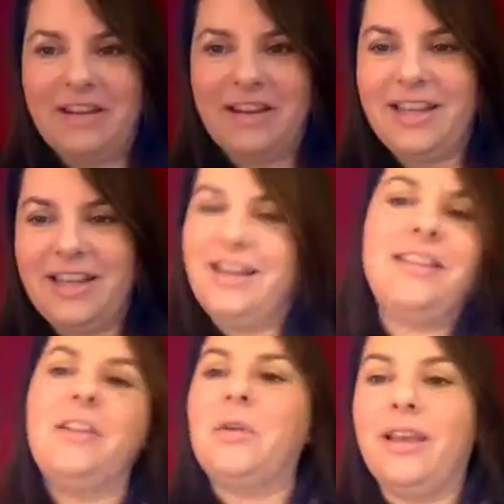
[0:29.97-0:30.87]
idea? And I
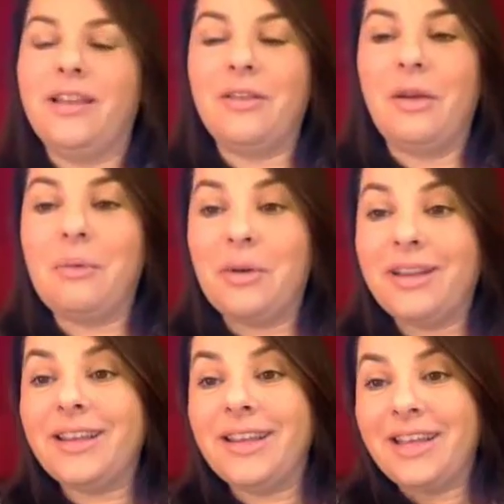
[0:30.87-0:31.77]
said, okay, so I'm going
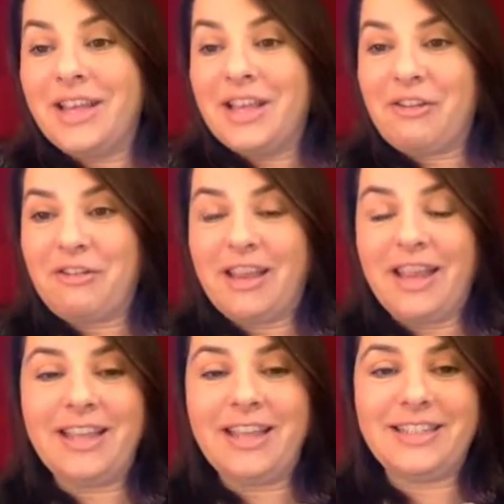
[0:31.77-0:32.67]
to
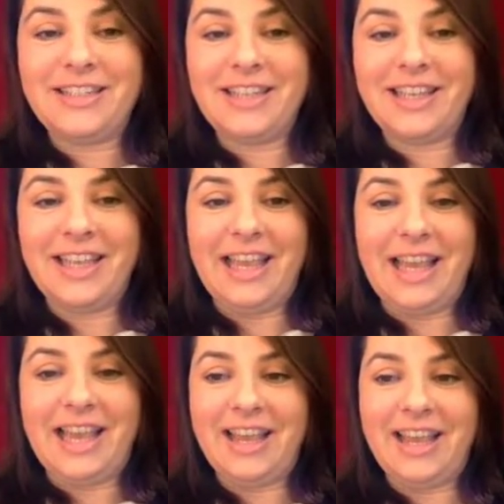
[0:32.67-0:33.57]
create the
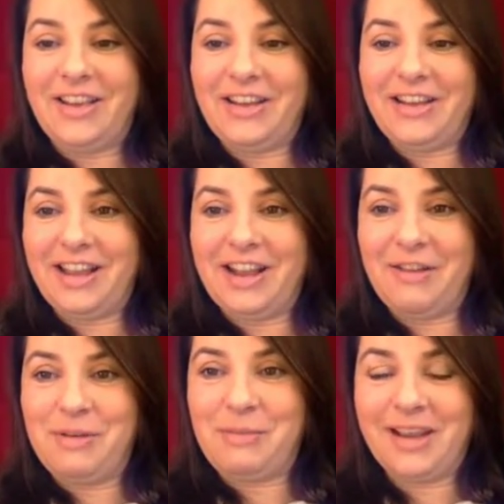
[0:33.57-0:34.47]
online
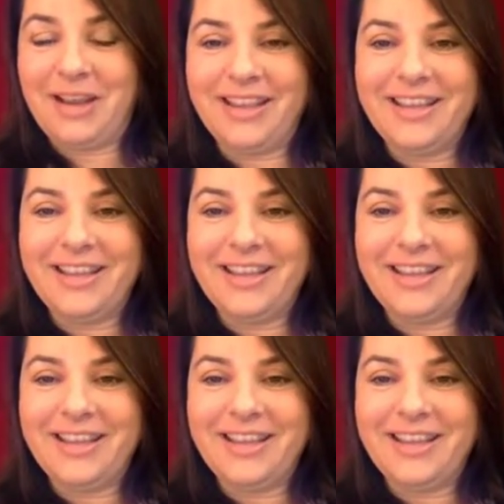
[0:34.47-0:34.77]
coffee break.